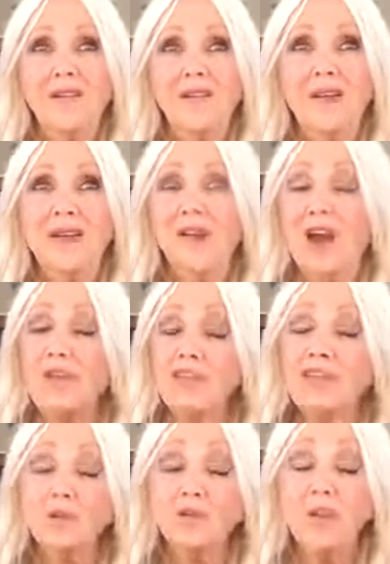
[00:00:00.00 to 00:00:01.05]
life
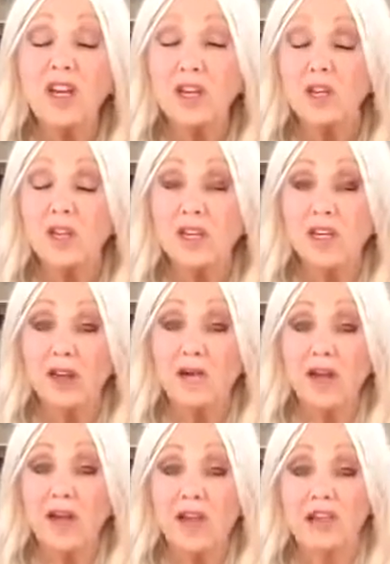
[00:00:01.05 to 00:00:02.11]
is really, really
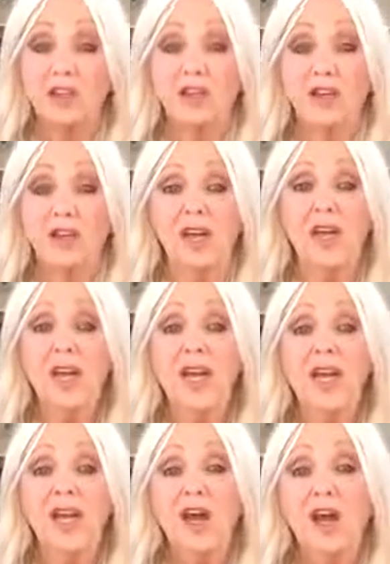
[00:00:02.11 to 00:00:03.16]
great, actually.
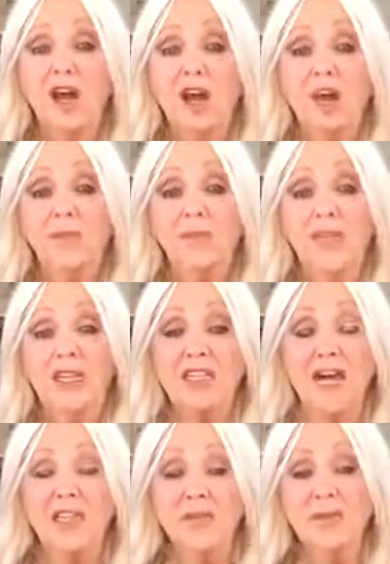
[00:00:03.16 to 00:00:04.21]

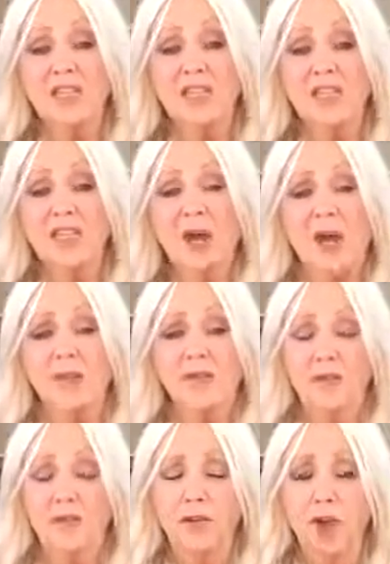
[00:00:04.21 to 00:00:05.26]
Attachments that kind
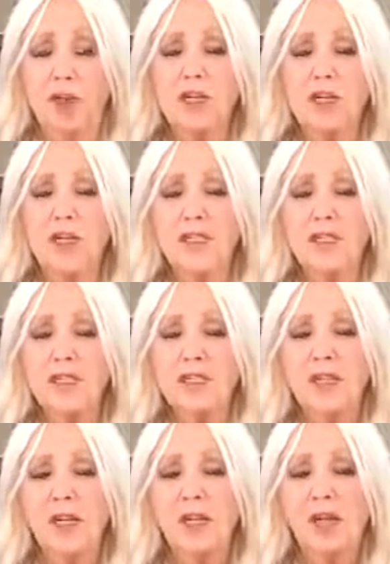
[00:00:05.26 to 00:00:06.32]
of hurt us.
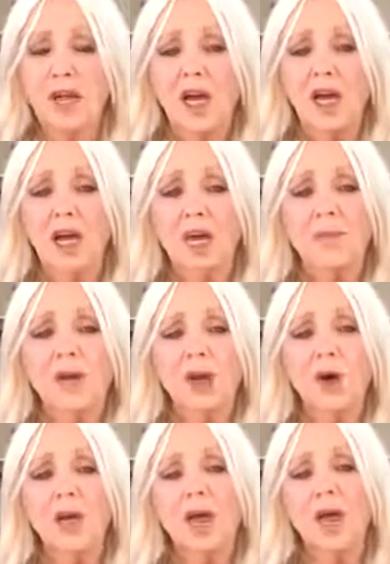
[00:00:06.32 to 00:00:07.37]

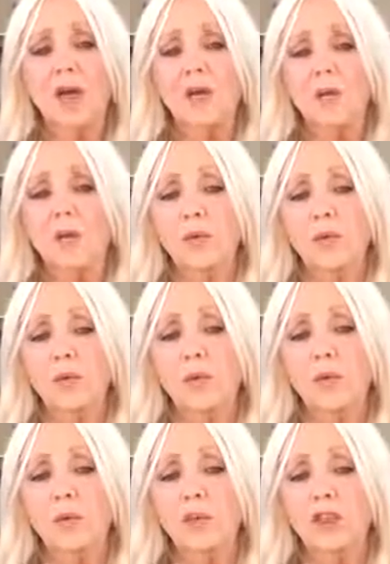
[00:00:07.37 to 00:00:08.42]
Okay,
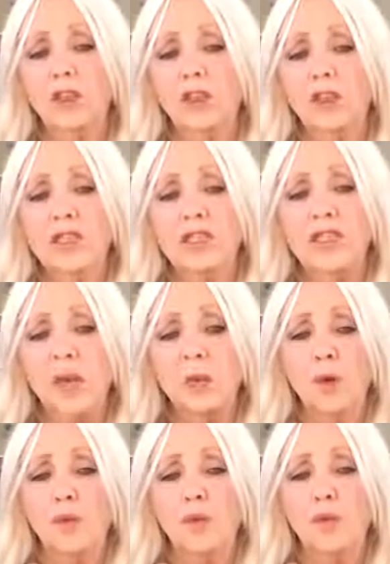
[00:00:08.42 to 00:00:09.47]
Jill is saying,
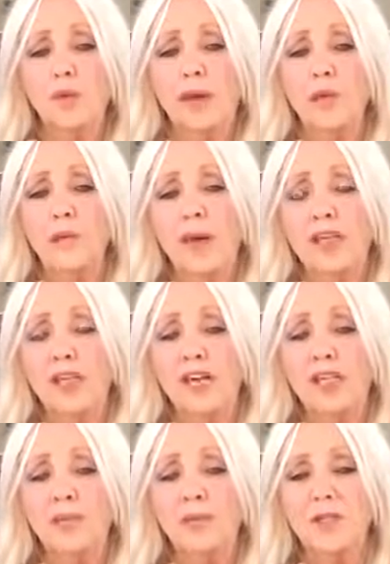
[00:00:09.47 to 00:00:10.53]
what do you mean by
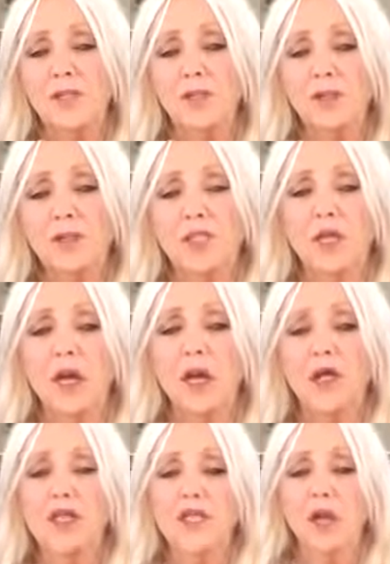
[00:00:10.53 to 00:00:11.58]
attachment to your
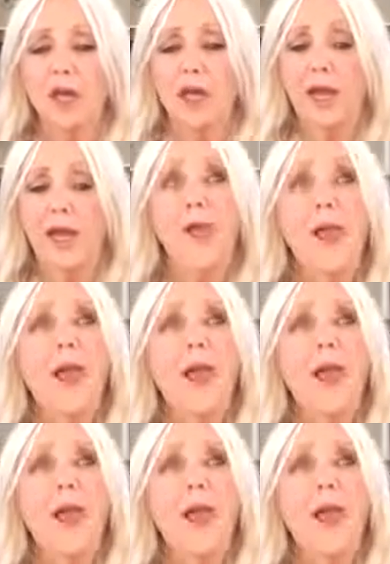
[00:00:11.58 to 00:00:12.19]
desires? Okay,